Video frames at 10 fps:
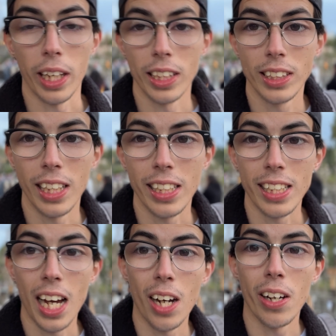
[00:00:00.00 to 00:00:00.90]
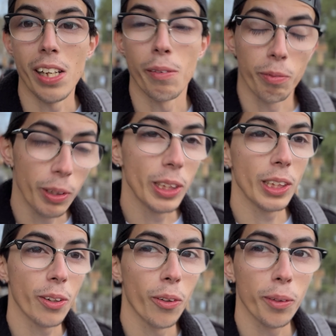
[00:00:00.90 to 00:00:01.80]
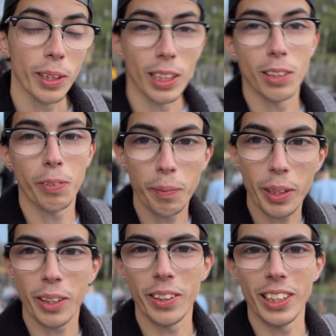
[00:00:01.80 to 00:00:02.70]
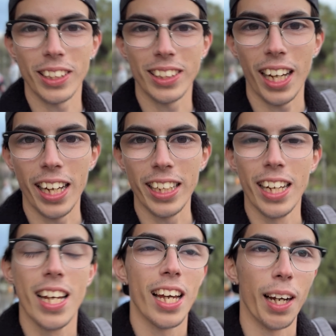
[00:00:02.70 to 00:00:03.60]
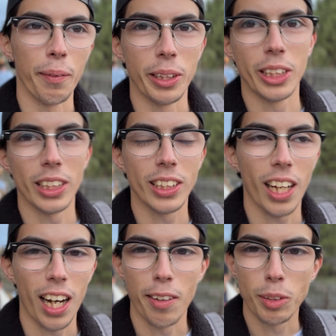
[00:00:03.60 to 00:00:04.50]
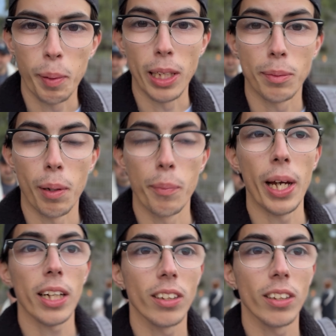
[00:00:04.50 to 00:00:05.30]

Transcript: gotta say, now I am freezing cold because it's 50 degrees outside and we just got off Splash Mountain. We had a